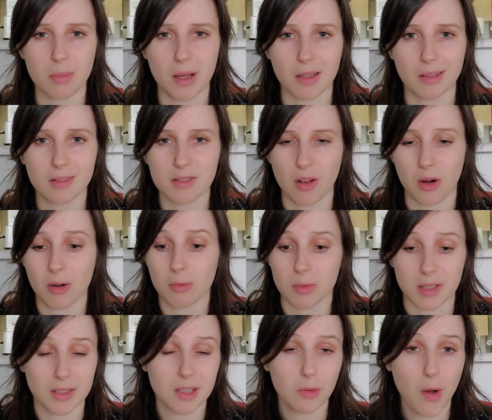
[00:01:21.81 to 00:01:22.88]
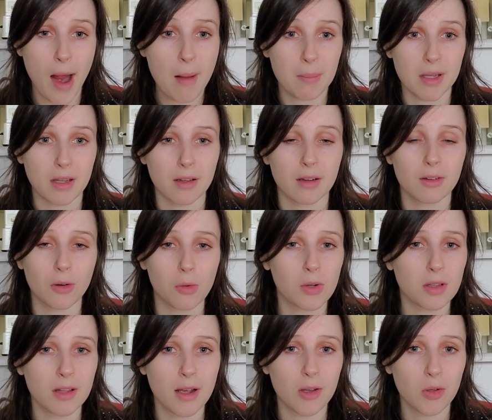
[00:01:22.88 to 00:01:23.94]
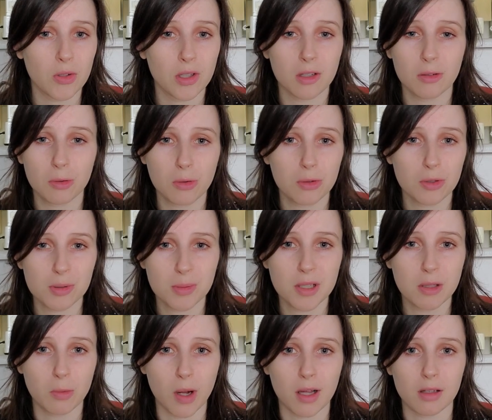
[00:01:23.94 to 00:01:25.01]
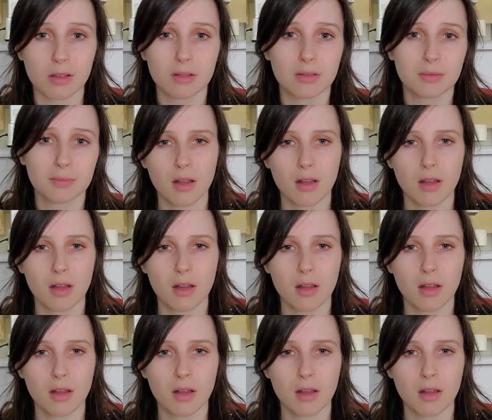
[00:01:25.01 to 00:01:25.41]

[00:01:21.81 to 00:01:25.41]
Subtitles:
pedals are really crappy and don't allow you to control your speed well.